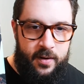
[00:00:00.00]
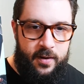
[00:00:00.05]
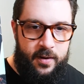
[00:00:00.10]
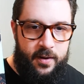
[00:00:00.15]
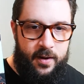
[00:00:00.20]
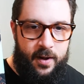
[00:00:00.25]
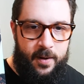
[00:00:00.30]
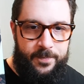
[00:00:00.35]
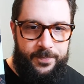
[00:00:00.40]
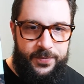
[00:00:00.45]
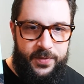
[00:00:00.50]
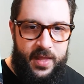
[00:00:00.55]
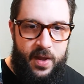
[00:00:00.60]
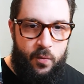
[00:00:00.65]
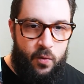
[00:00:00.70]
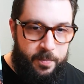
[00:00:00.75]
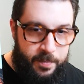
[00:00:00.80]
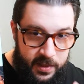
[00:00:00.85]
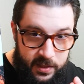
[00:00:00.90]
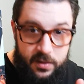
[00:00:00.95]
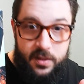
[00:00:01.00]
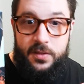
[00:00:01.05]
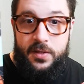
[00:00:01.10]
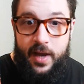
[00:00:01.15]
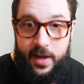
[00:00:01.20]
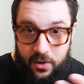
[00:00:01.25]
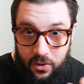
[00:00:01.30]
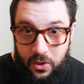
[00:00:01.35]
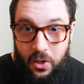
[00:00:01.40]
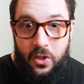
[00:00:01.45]
They repeat the
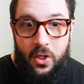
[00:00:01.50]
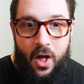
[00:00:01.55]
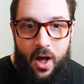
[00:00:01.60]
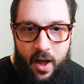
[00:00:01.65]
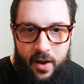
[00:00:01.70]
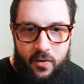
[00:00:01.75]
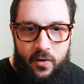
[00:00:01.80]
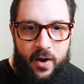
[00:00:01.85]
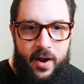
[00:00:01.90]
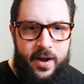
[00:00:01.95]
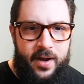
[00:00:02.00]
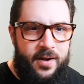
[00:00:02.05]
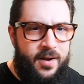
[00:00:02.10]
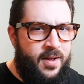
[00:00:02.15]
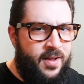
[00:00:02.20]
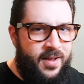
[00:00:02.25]
title a lot, right?